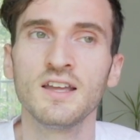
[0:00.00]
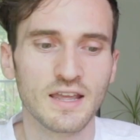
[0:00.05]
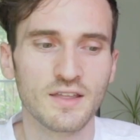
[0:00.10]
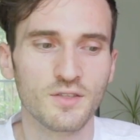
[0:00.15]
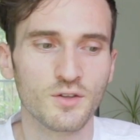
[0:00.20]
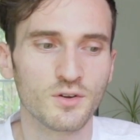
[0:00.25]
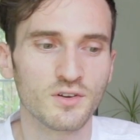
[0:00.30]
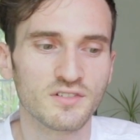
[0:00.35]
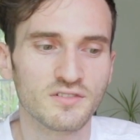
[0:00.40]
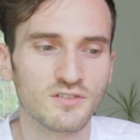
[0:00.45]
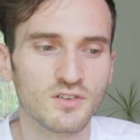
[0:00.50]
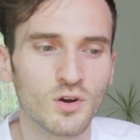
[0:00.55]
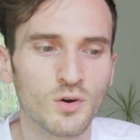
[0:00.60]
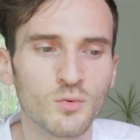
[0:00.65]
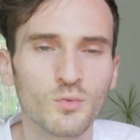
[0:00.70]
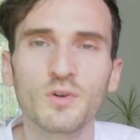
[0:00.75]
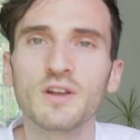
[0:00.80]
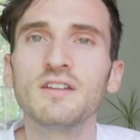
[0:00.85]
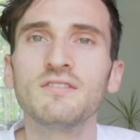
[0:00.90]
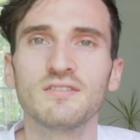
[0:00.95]
There is no
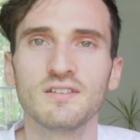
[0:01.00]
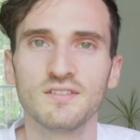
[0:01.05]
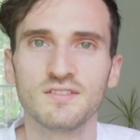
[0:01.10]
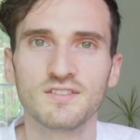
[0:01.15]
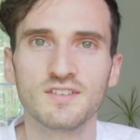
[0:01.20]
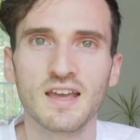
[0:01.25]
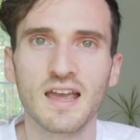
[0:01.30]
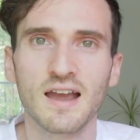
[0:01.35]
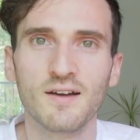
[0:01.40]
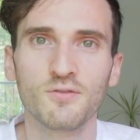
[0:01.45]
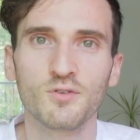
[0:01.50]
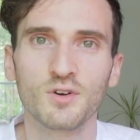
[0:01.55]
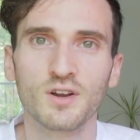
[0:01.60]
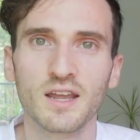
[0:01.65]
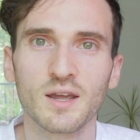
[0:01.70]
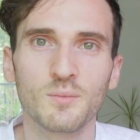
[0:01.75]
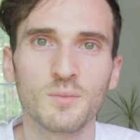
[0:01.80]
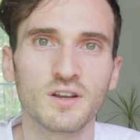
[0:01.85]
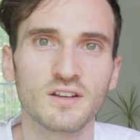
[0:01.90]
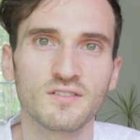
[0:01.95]
reason to ever
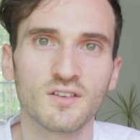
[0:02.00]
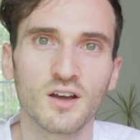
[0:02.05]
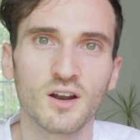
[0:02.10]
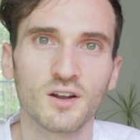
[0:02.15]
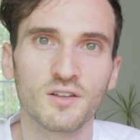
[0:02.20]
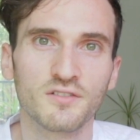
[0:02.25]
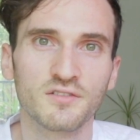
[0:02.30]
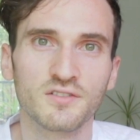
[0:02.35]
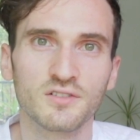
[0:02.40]
get McDonald's